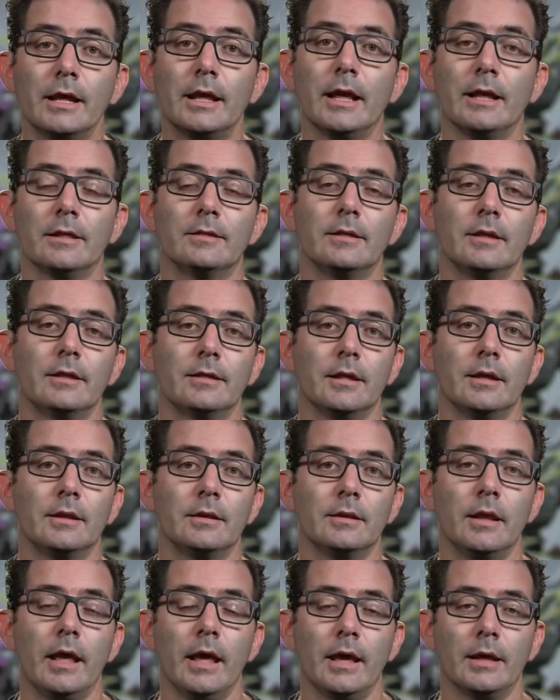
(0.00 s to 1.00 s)
against this
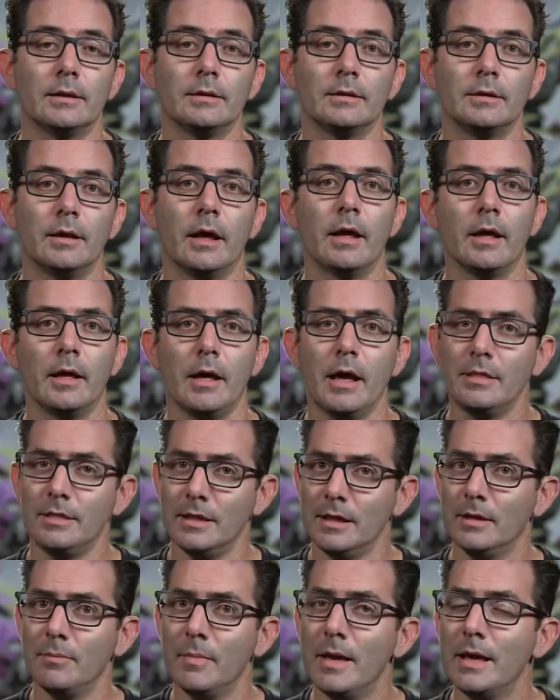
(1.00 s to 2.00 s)
and I
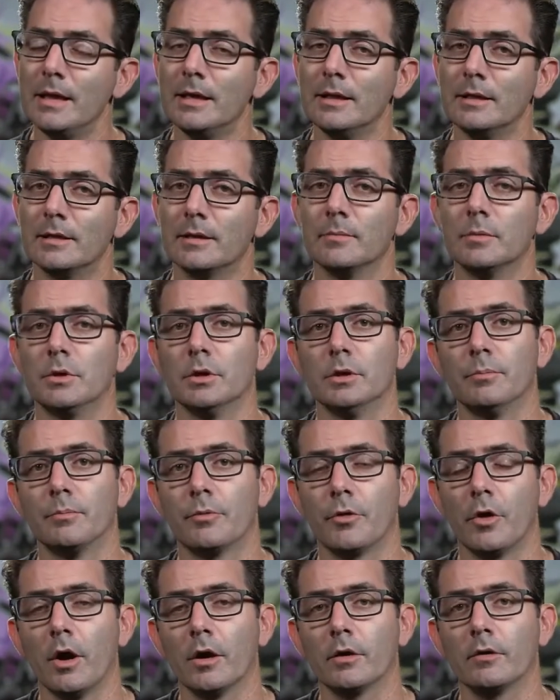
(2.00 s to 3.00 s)
think making some good
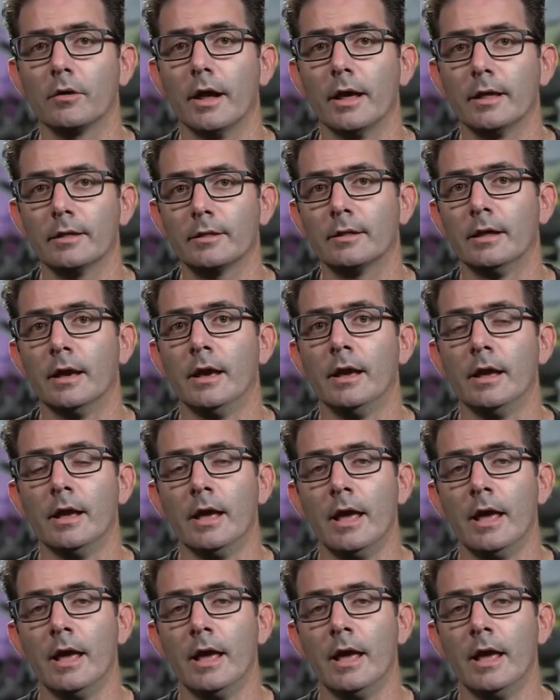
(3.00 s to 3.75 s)
progress.